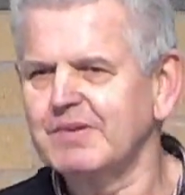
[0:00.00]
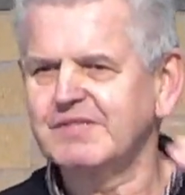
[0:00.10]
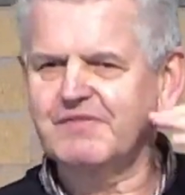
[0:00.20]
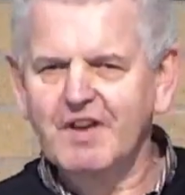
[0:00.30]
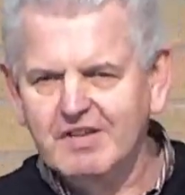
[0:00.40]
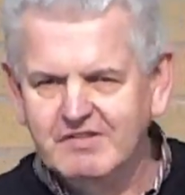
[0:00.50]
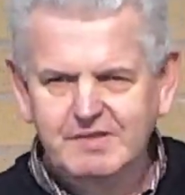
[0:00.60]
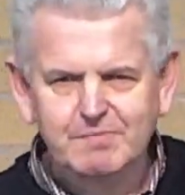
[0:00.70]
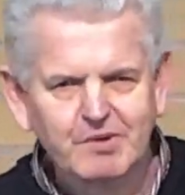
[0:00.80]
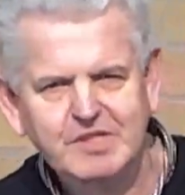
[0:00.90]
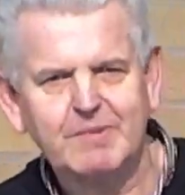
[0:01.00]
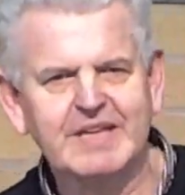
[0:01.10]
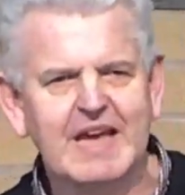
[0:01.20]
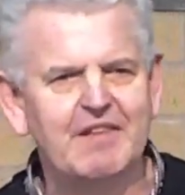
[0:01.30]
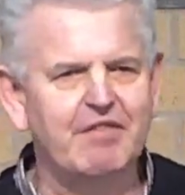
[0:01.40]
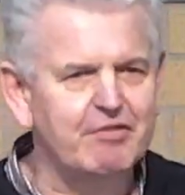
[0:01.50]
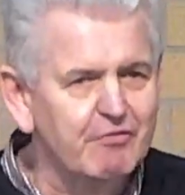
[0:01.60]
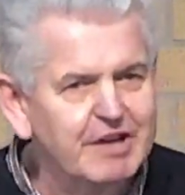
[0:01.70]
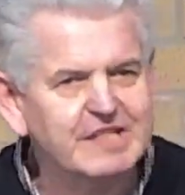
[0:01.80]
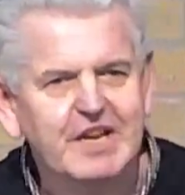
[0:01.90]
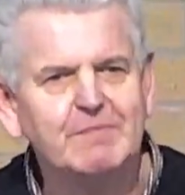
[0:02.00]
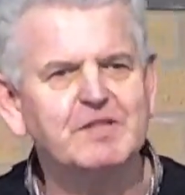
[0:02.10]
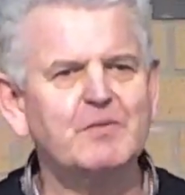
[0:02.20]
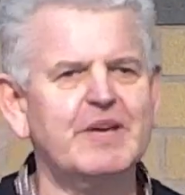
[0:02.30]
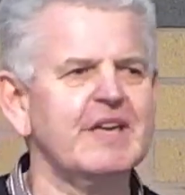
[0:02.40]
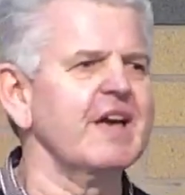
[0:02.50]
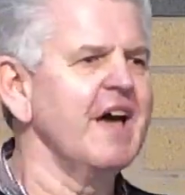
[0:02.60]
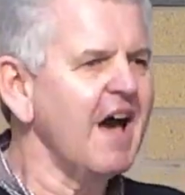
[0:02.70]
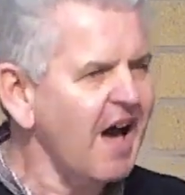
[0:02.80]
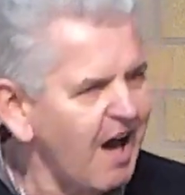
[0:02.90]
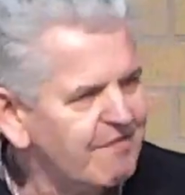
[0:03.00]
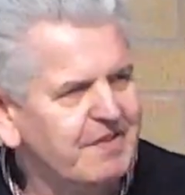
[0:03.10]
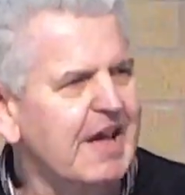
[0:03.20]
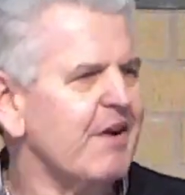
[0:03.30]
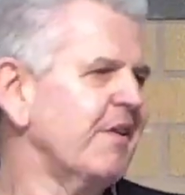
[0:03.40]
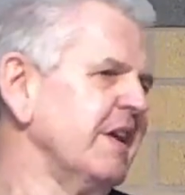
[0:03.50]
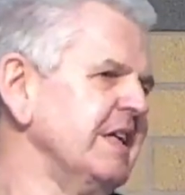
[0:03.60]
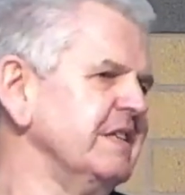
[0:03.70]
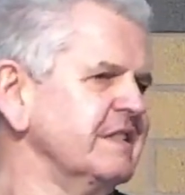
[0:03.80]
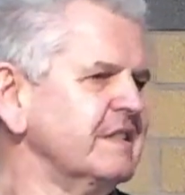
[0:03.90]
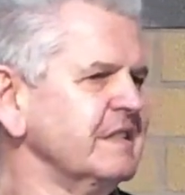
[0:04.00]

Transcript: as far as it possibly can. Three times a week, half an hour at least.